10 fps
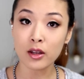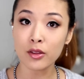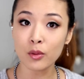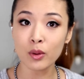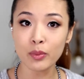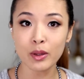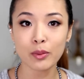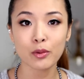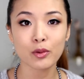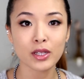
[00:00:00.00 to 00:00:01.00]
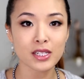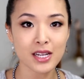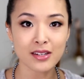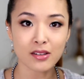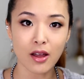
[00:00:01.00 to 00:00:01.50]
Another one people really
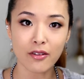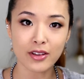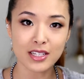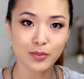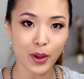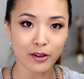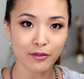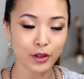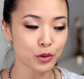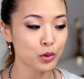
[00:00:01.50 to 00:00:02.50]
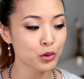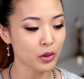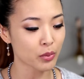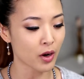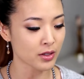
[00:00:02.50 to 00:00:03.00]
tend to love is Benefit
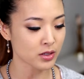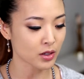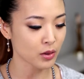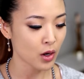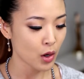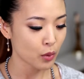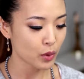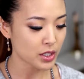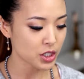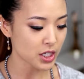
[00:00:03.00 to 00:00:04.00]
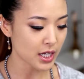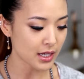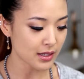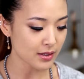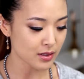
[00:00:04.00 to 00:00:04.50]
Hoola bronzer, which
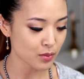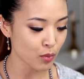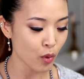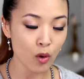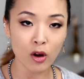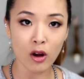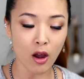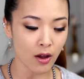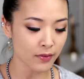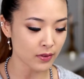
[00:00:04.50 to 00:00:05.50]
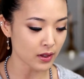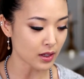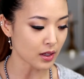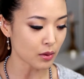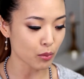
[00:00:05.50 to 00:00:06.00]
is more on
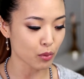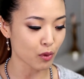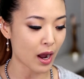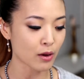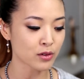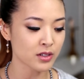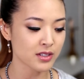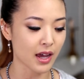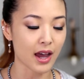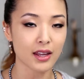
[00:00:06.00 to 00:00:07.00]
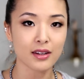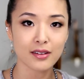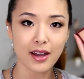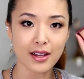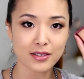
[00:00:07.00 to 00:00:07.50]
the brown side,
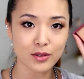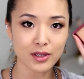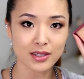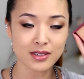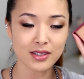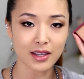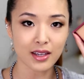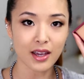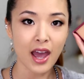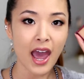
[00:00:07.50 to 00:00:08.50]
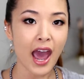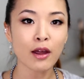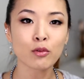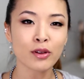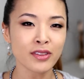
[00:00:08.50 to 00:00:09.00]
as you can see.
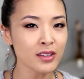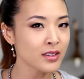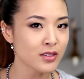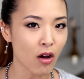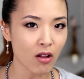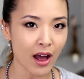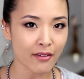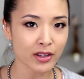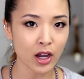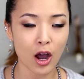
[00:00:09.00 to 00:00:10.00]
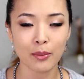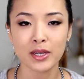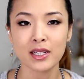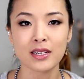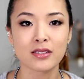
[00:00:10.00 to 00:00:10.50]
And one thing these all have in
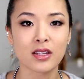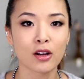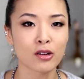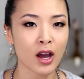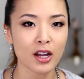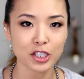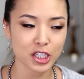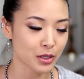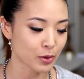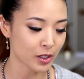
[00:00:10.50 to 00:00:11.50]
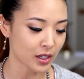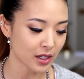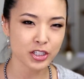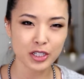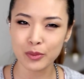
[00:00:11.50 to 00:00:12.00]
common is they're not
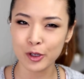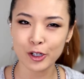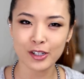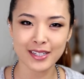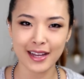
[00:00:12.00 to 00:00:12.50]
shimmery. Shimmer